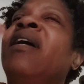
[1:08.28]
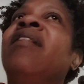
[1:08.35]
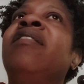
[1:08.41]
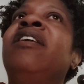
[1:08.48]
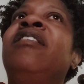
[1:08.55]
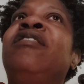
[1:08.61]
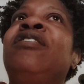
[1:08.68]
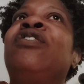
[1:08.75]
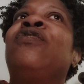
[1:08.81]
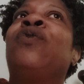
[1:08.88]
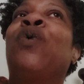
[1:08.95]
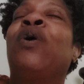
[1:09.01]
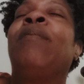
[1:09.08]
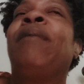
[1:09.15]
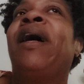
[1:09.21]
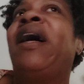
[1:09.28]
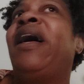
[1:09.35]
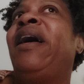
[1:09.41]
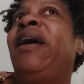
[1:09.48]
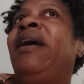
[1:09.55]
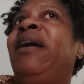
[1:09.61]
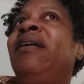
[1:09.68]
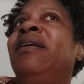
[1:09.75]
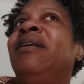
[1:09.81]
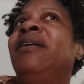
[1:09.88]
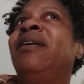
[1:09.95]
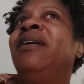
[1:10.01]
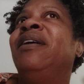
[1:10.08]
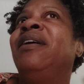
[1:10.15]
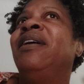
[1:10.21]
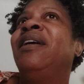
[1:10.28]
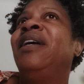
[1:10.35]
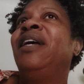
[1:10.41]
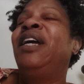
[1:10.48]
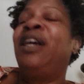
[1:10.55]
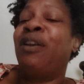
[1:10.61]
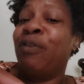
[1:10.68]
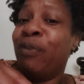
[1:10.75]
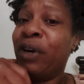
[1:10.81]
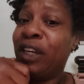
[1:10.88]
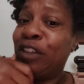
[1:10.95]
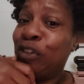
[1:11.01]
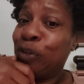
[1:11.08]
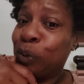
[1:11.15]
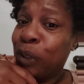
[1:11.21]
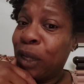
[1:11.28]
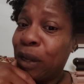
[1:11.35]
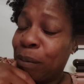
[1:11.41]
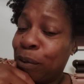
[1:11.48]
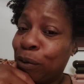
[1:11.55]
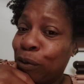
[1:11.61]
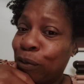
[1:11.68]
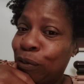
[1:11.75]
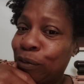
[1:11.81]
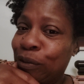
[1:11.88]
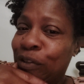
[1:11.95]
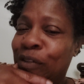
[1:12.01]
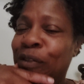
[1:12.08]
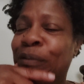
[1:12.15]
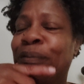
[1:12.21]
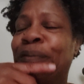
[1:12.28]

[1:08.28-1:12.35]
this is for my interracial couples.